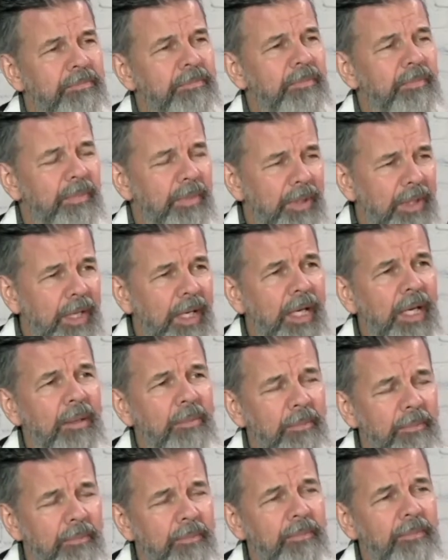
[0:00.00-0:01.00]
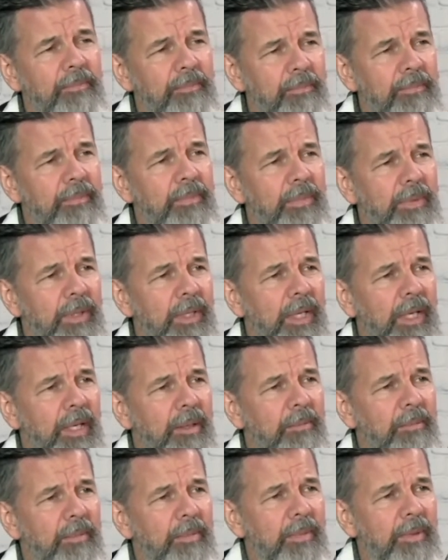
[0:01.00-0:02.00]
Yeah, yeah.
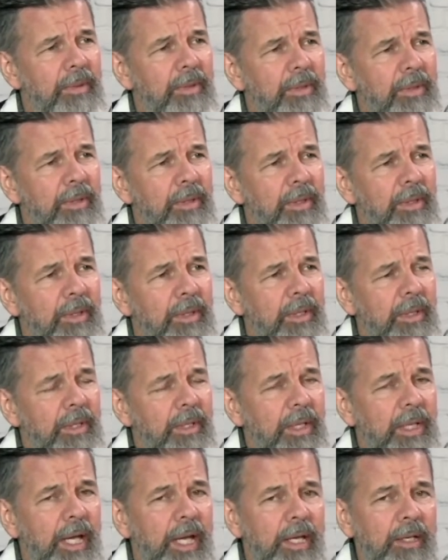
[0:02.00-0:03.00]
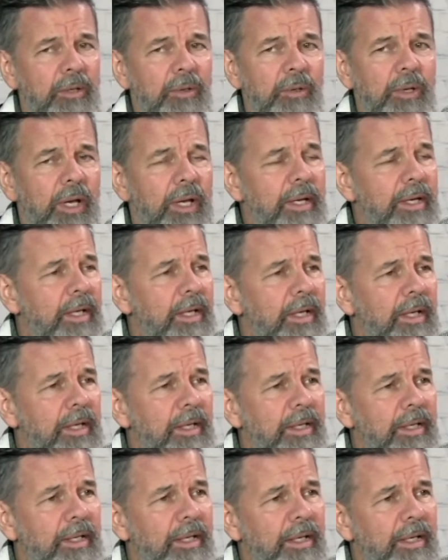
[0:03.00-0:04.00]
Yeah, you got
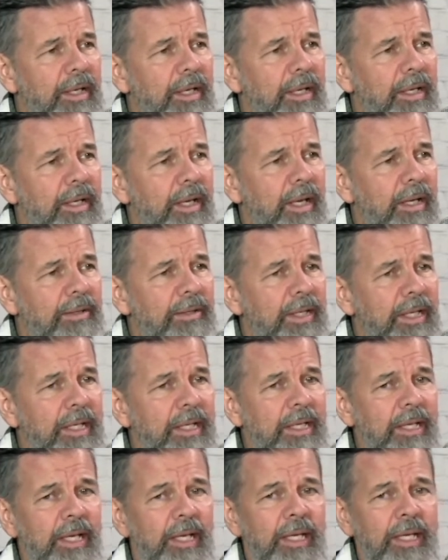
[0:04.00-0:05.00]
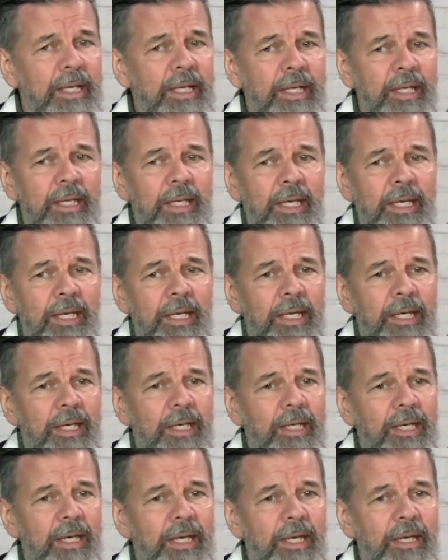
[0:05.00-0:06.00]
I think a
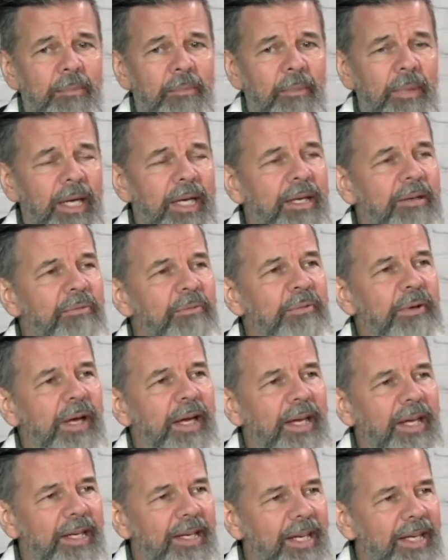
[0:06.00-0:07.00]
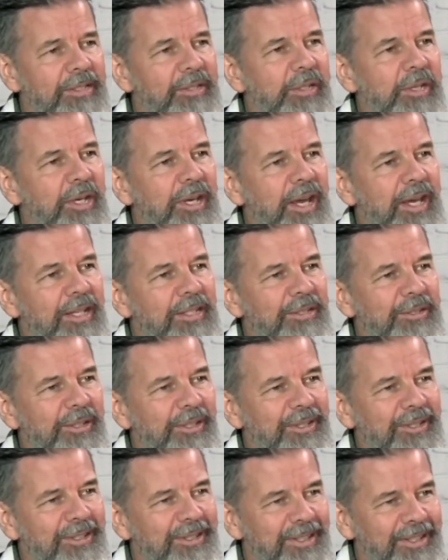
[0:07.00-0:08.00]
mighty fine
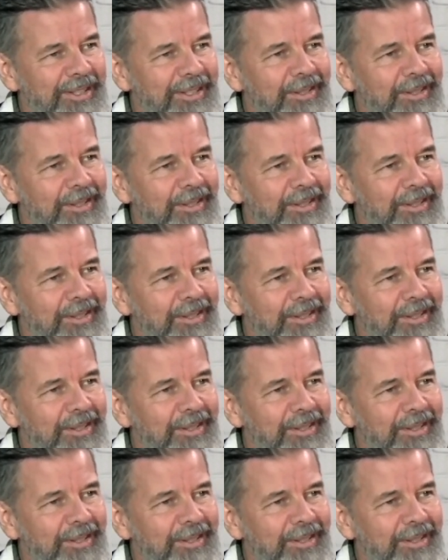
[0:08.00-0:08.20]
education in